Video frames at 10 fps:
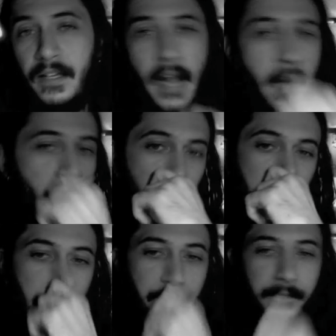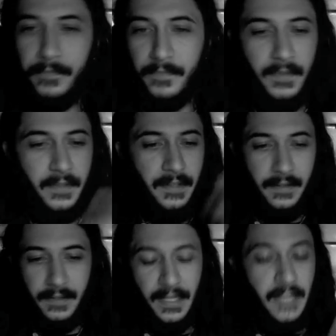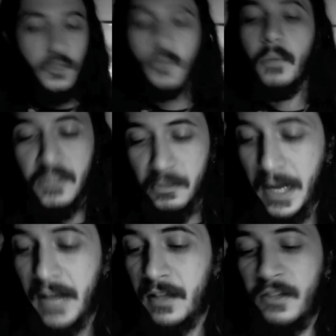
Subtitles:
and I don't want to say too much about it.